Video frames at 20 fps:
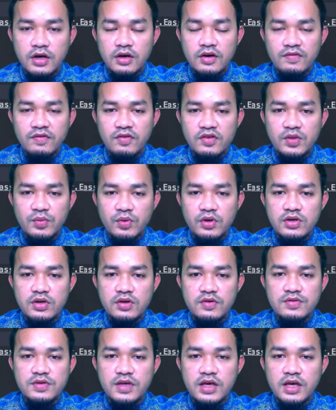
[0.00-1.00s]
For the
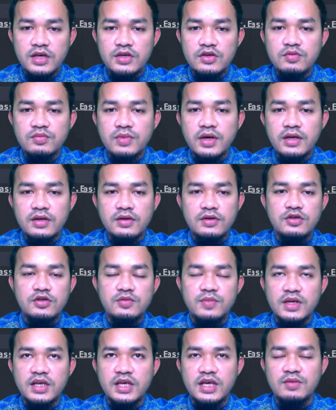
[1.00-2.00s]
you say
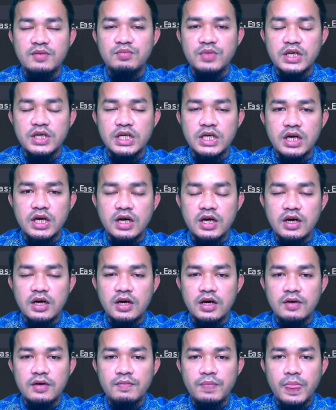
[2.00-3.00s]
human can be
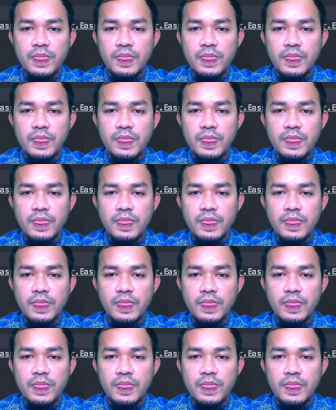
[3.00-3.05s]
man